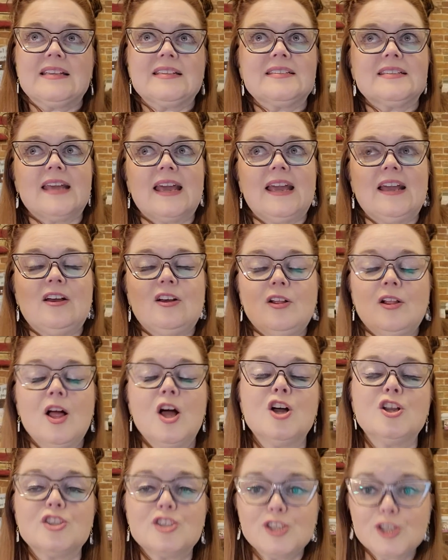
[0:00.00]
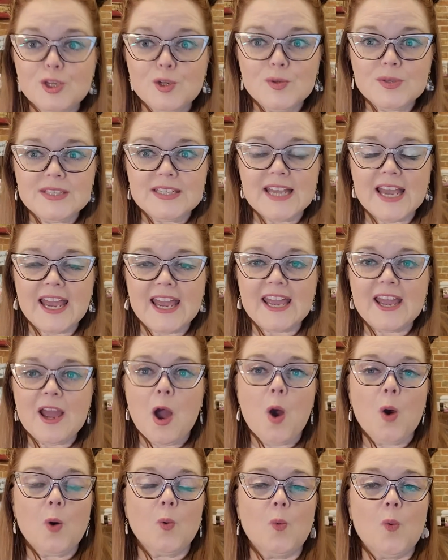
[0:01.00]
sale Tuesday,
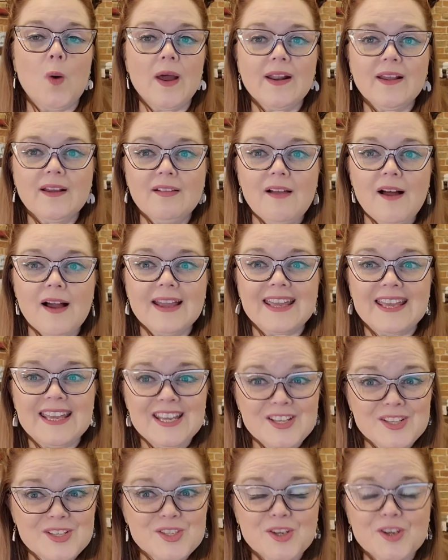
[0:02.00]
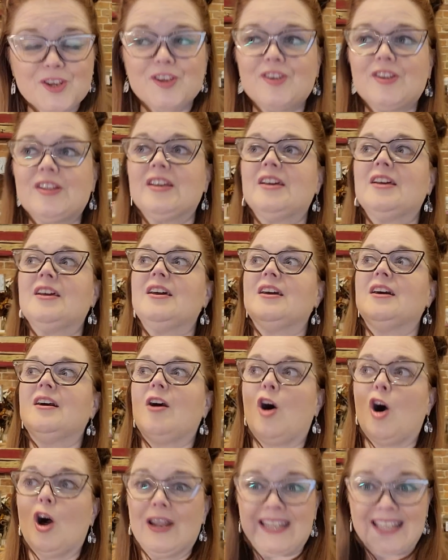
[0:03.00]
1 o'clock Eastern
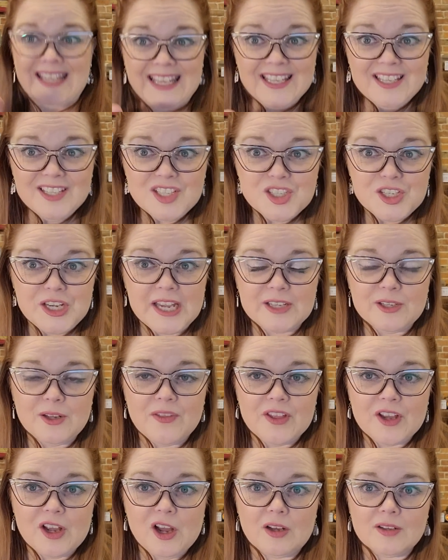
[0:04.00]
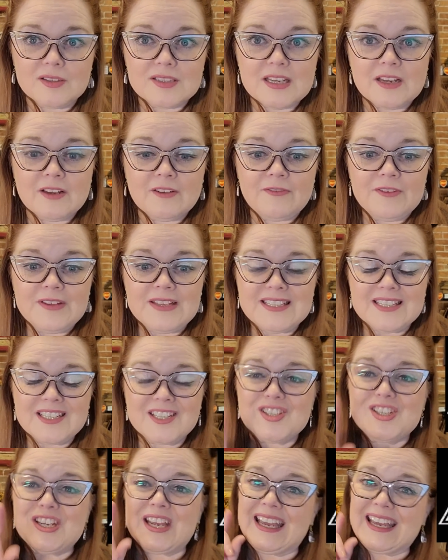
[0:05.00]
on his channel, The Cult of
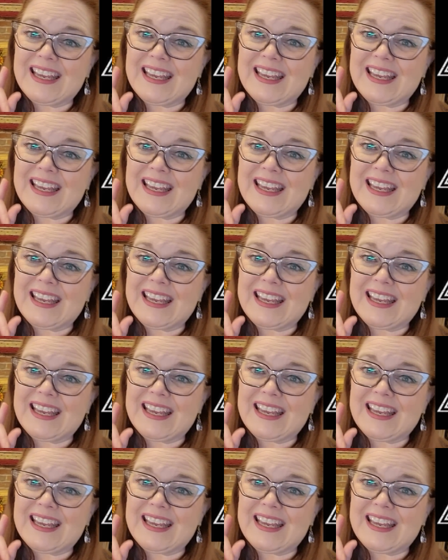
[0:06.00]
Vintage.